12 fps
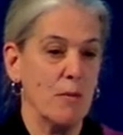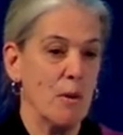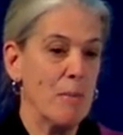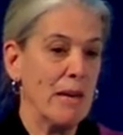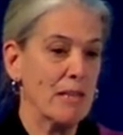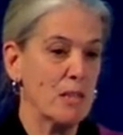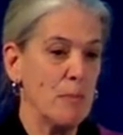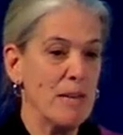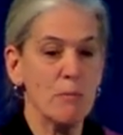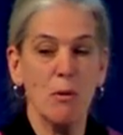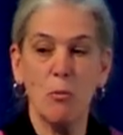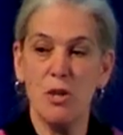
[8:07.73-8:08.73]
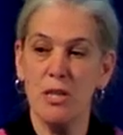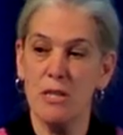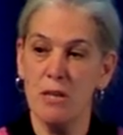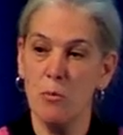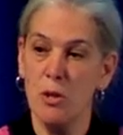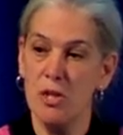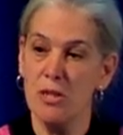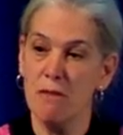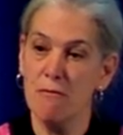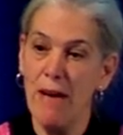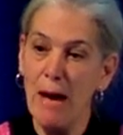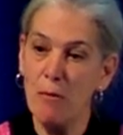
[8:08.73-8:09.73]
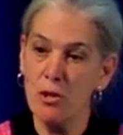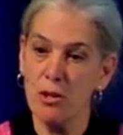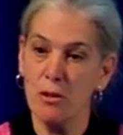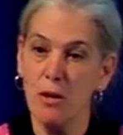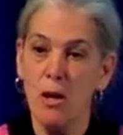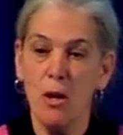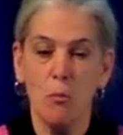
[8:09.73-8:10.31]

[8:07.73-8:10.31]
We make a specimen which is, which is a voucher,